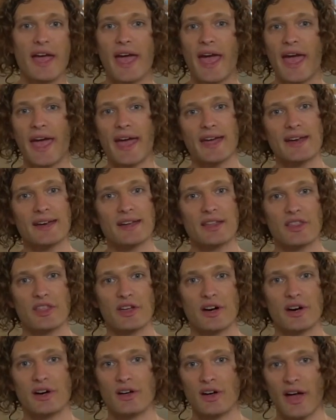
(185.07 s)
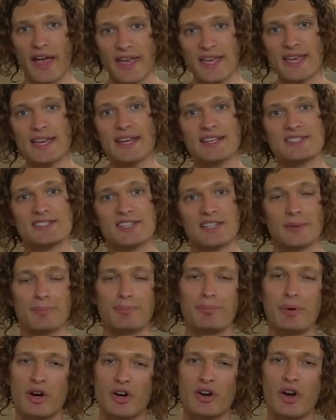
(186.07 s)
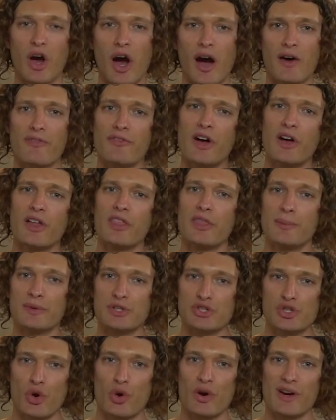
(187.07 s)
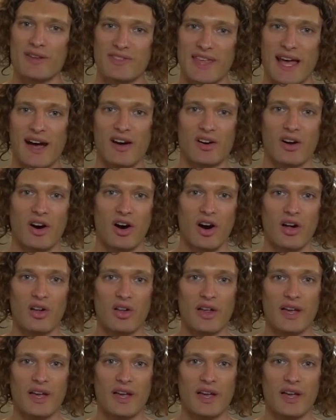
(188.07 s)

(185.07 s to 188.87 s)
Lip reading: and the heat is gonna burn off the majority of the alcohol.